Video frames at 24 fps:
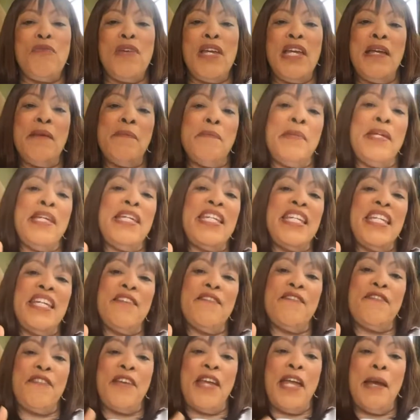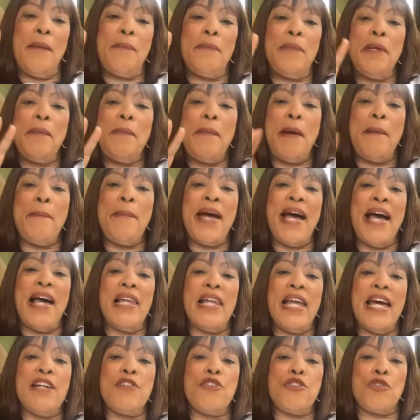immediate family, my
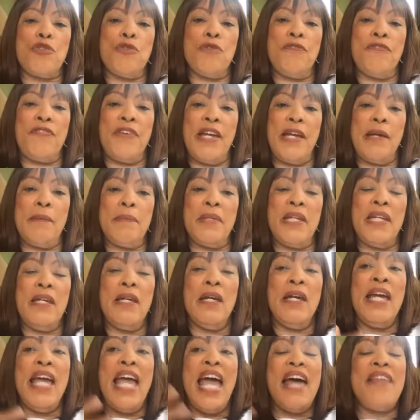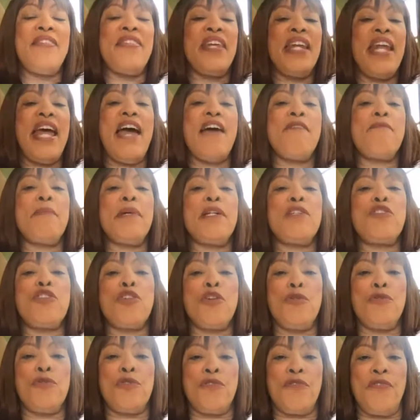biological family. Then I have my
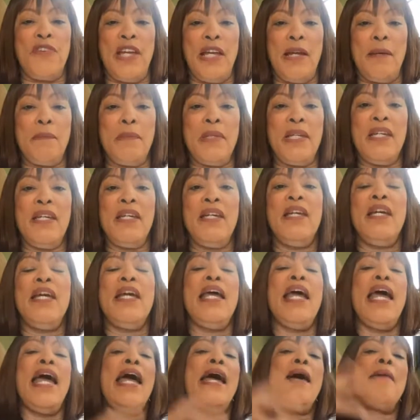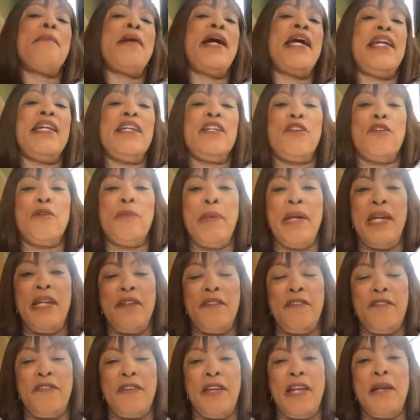church family and my
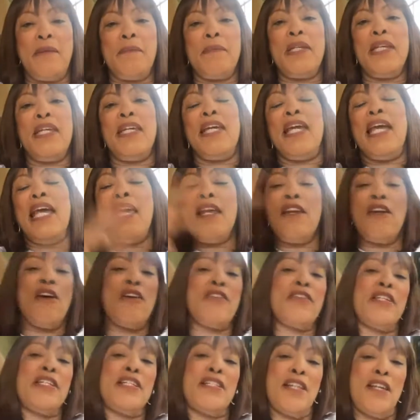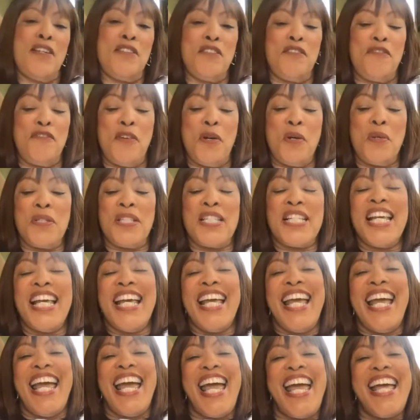incubator family and all these other folks.
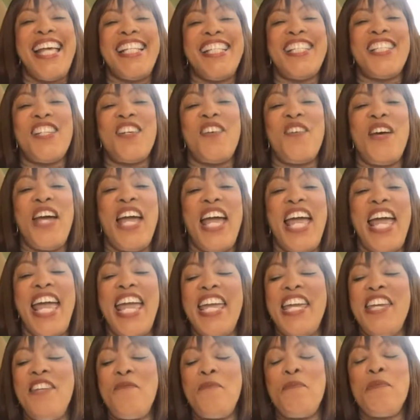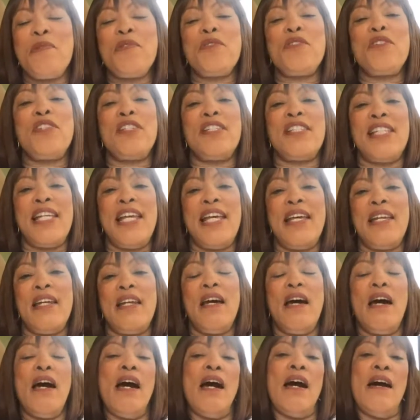And so 8%
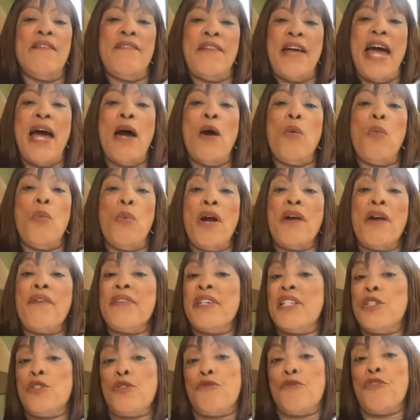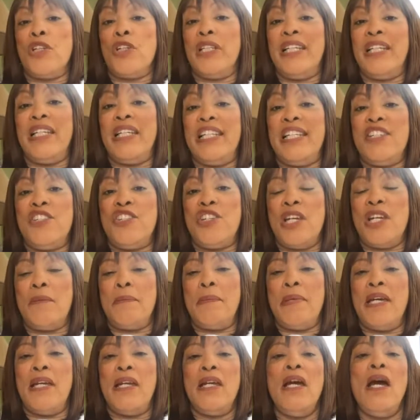of our worries are really
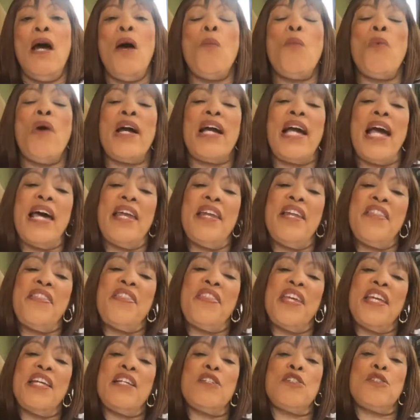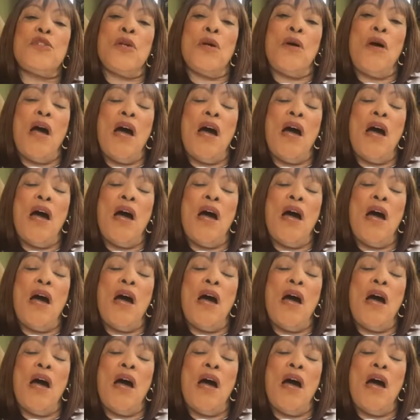legitimate. What kind of things